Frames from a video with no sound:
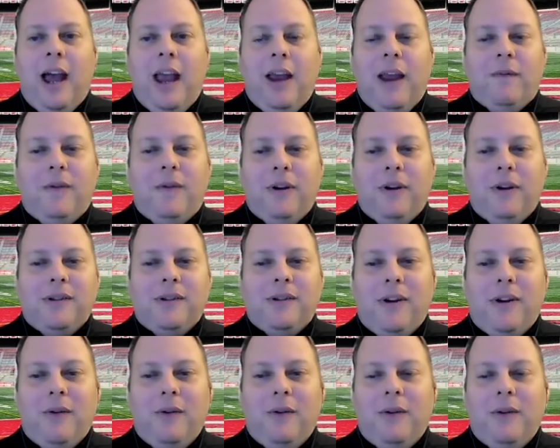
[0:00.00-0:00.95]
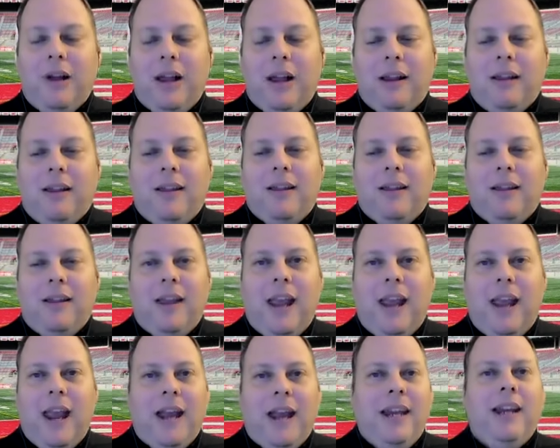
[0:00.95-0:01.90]
If there's
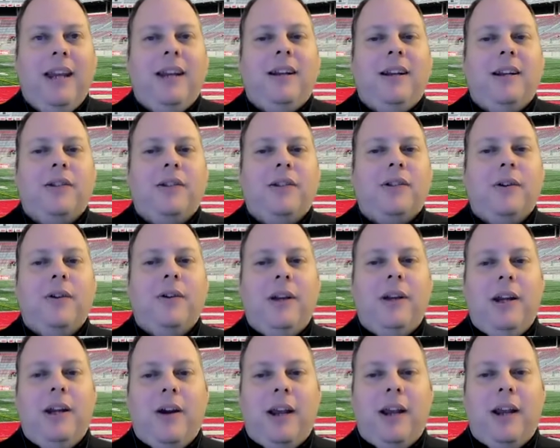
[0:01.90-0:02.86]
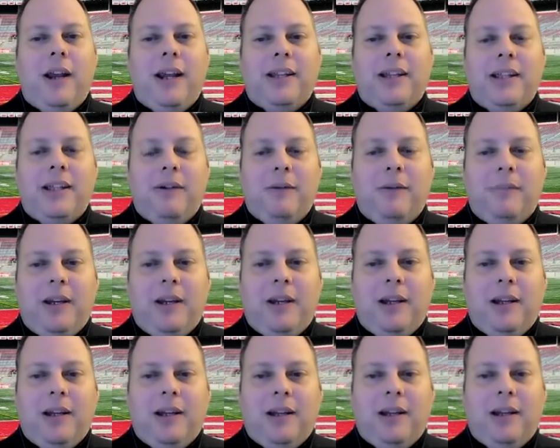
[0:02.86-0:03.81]
any concern here, I guess it would
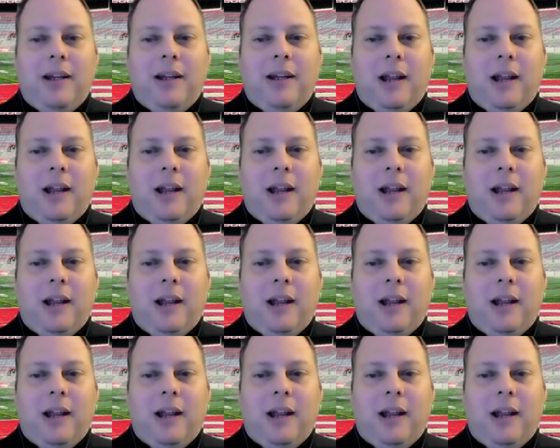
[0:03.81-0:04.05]
be uh,